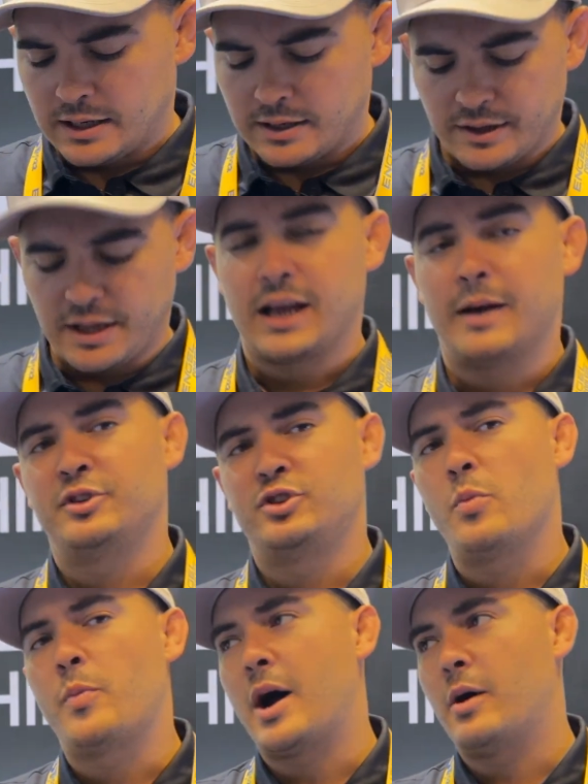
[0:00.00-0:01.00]
They come in
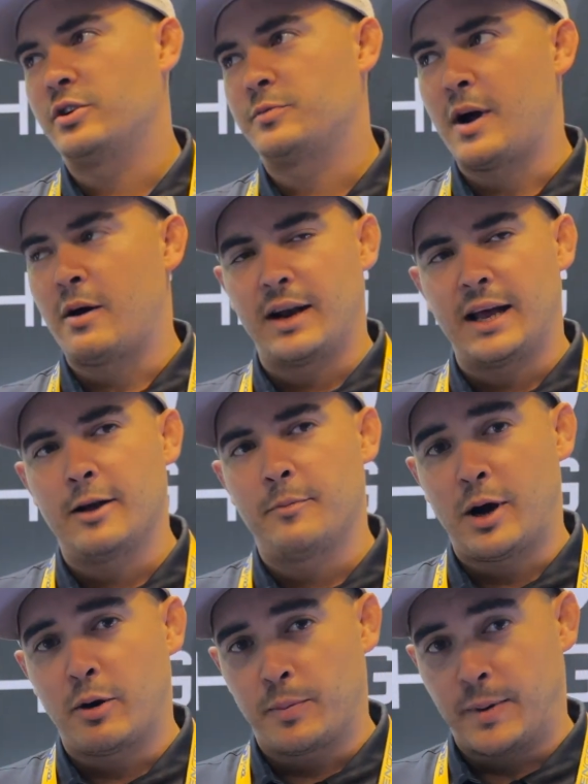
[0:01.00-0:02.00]
2 powers, Power Light and
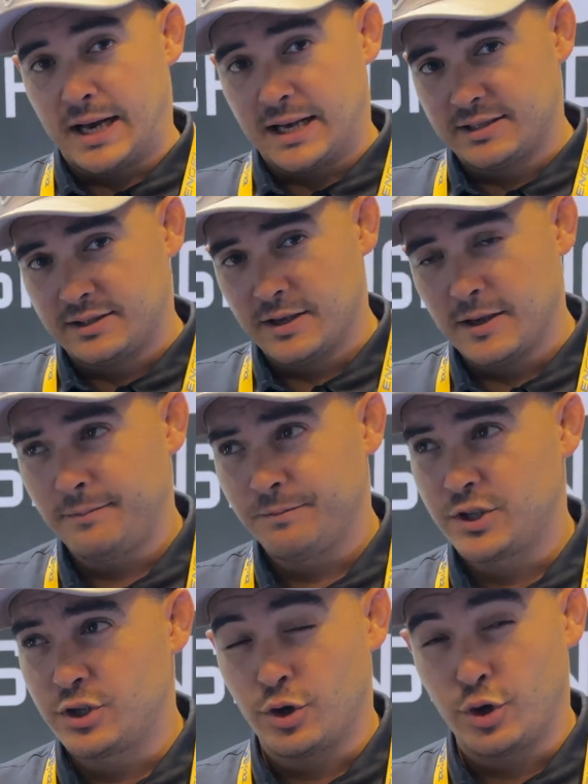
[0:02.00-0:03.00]
Power Plus.
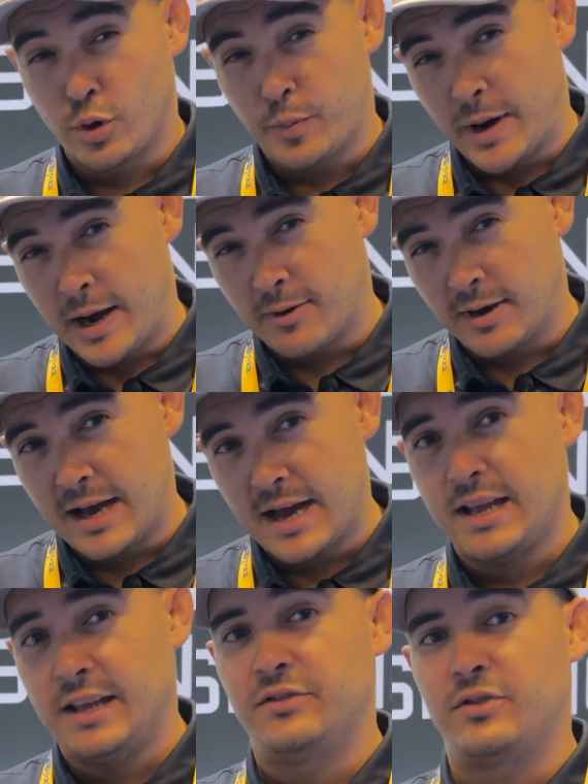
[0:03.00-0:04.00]
So your Power
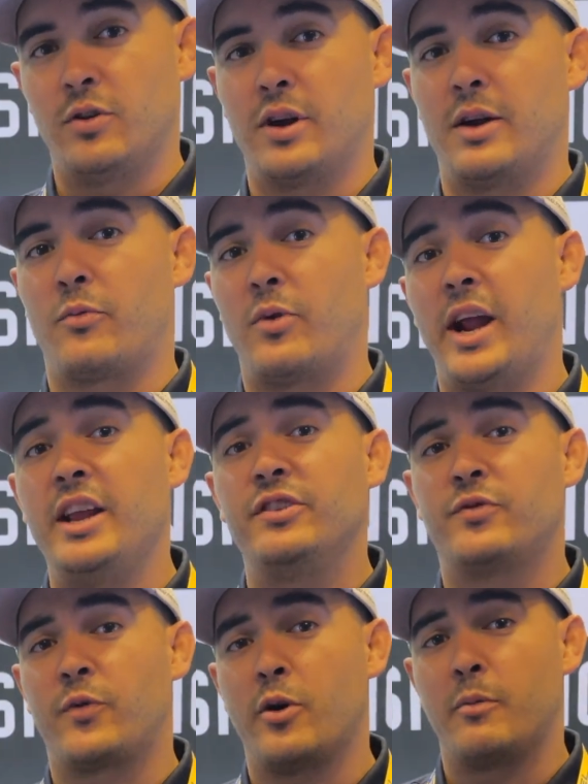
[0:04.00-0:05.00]
Light is gonna range
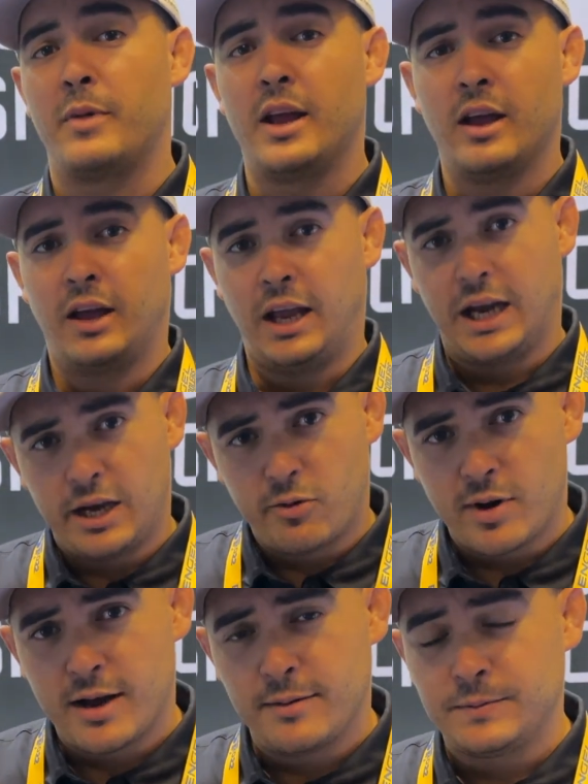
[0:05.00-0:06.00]
from 80
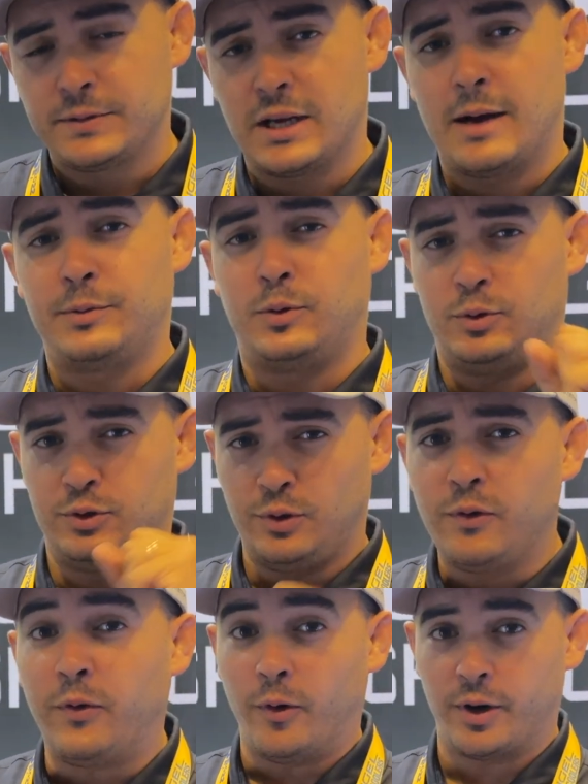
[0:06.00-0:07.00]
grams up to
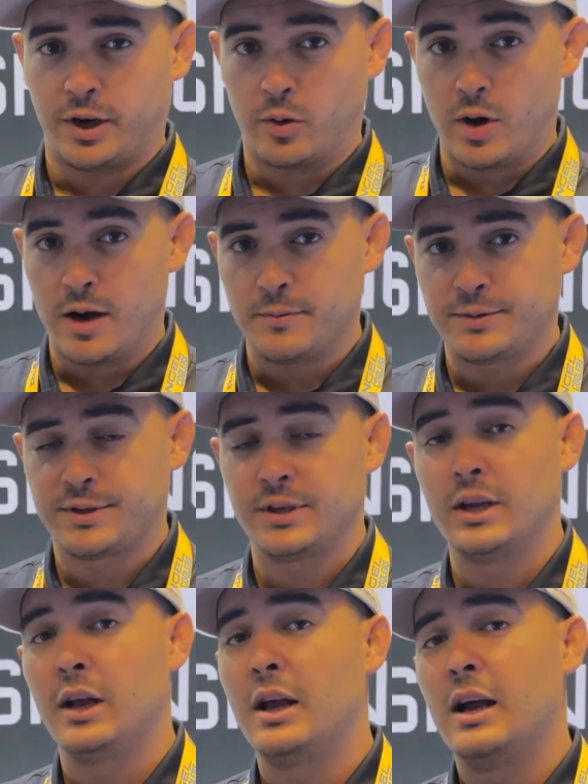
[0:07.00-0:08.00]
240 grams.
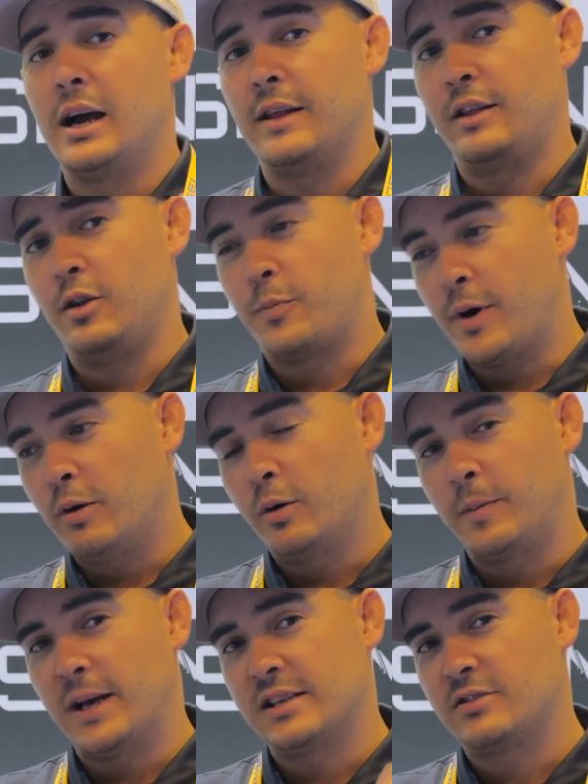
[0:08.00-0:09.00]
And then your Power
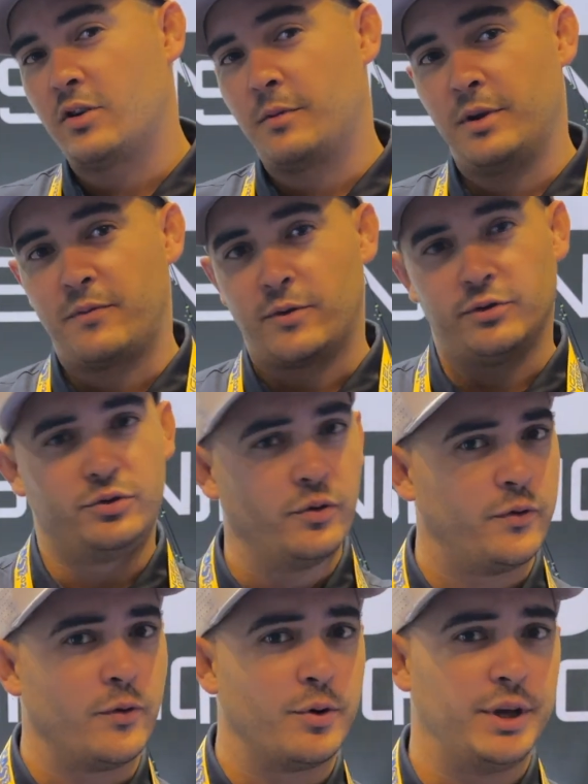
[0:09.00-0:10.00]
Plus is gonna be from
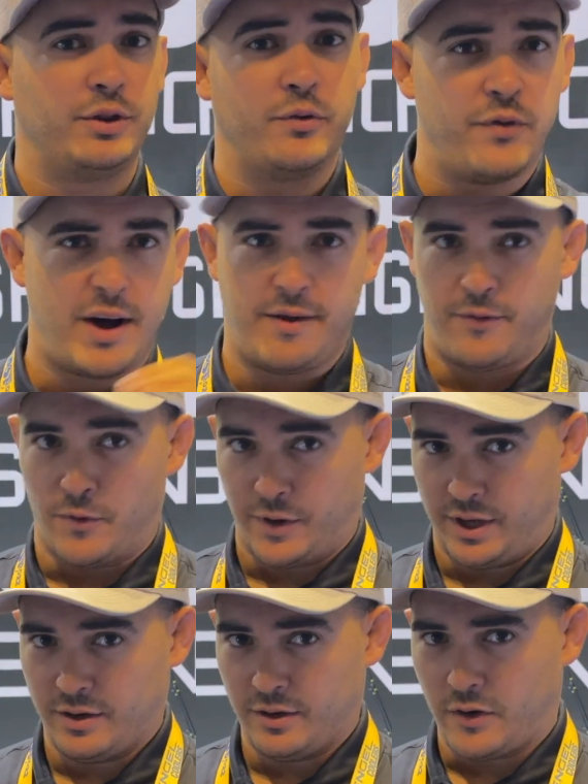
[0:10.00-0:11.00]
240 to 540,
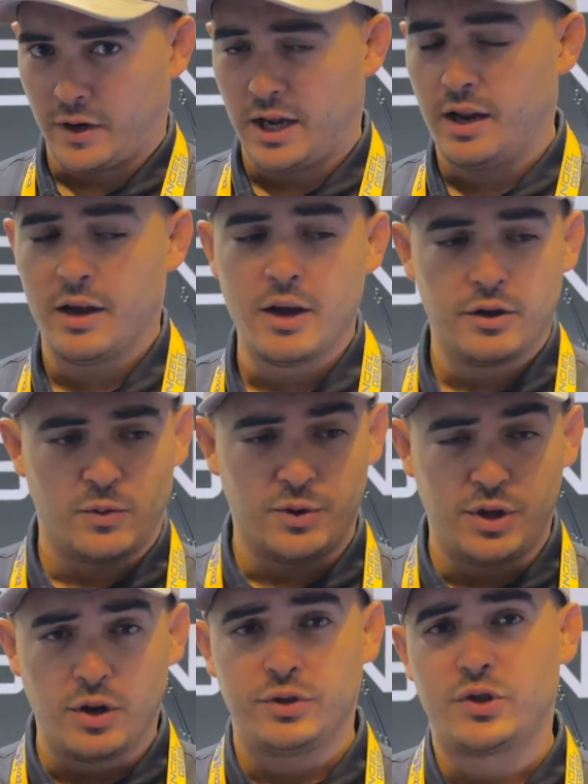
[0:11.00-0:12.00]
okay? With
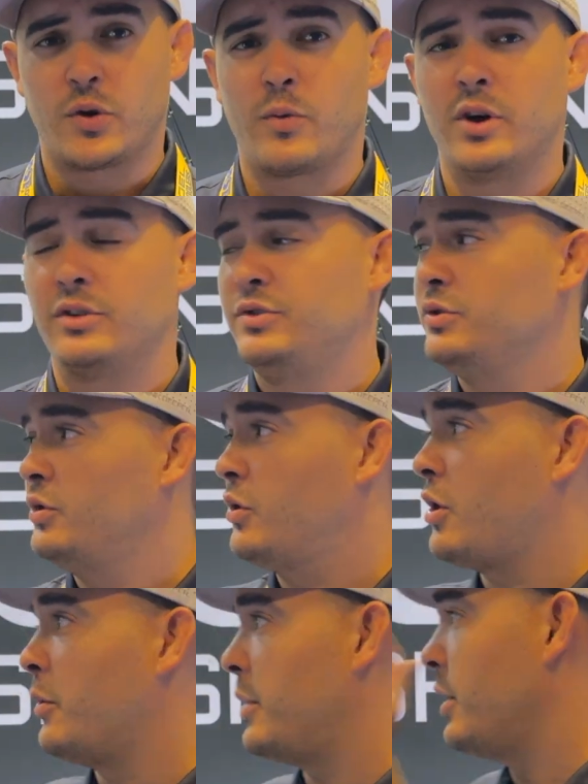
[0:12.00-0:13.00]
those 2 rods, you should
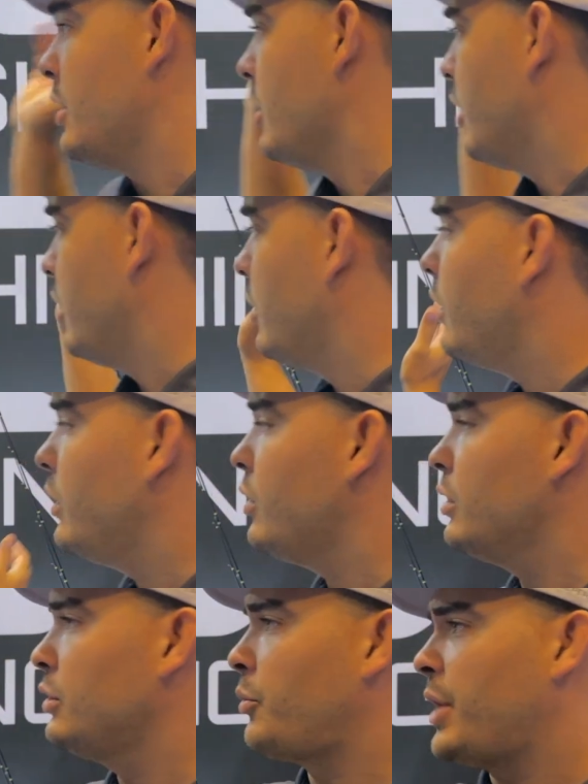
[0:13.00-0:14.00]
cover
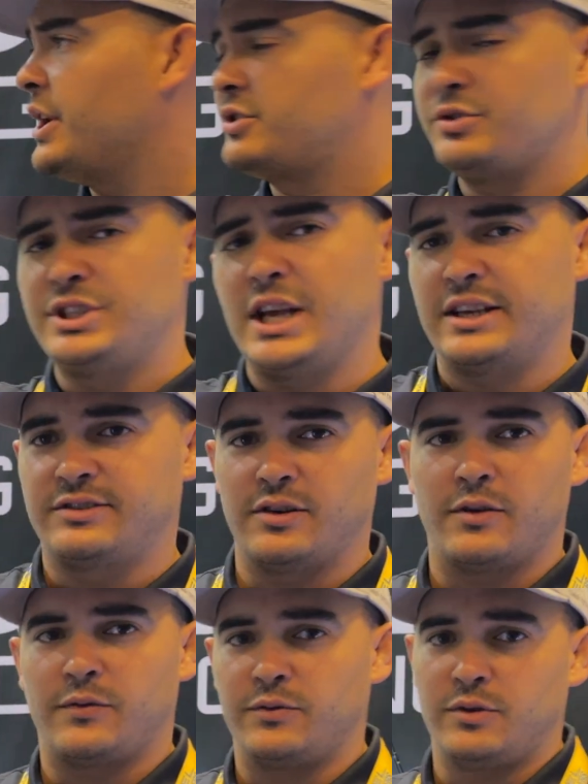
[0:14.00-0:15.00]
all the range of jigs.
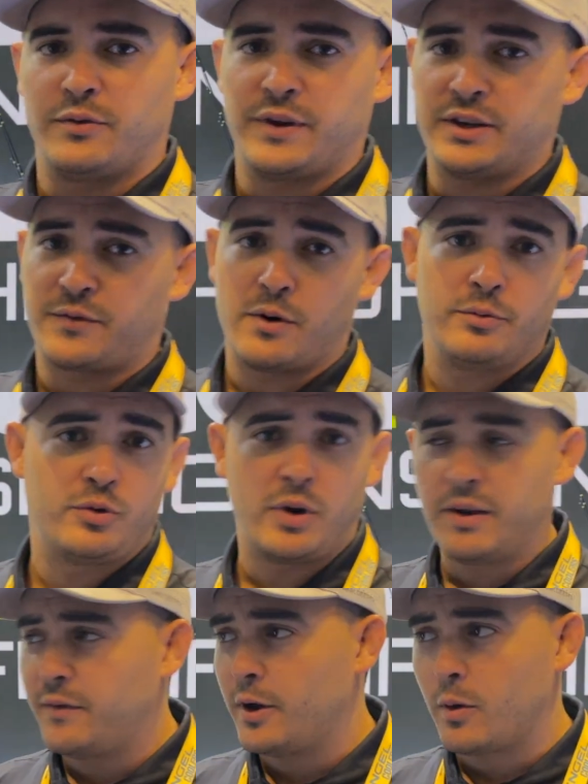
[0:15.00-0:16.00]
So to fish from
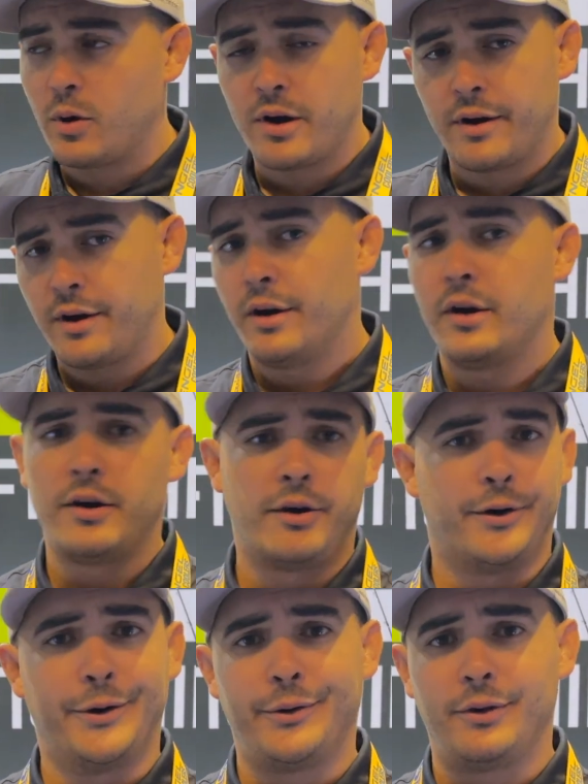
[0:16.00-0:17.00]
20 feet of water
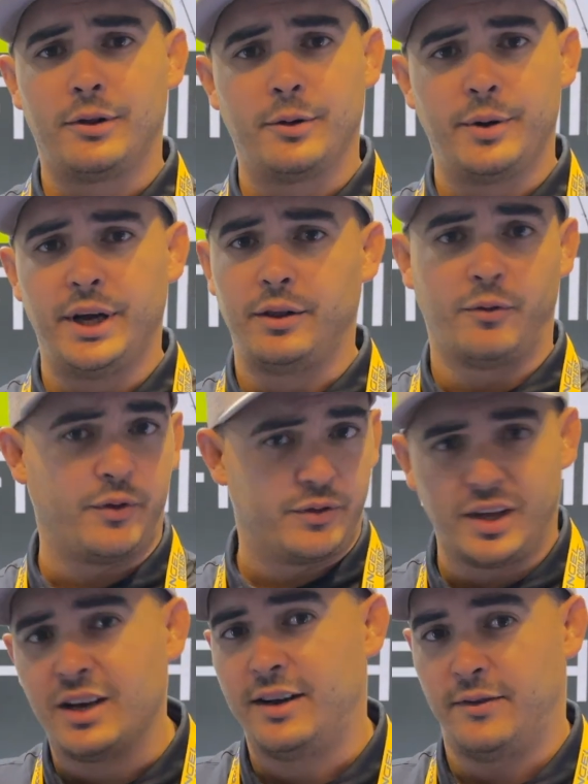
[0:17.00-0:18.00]
all the way to
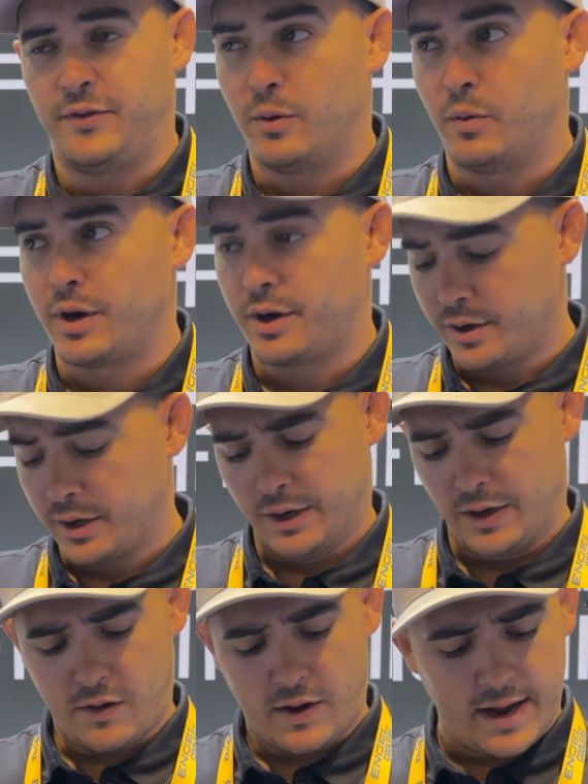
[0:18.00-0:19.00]
1,500 feet of water,
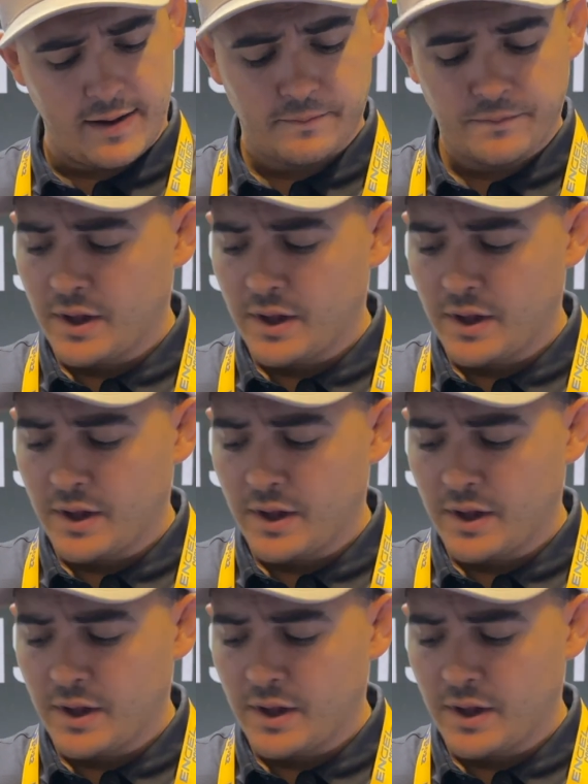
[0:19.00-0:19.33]
okay?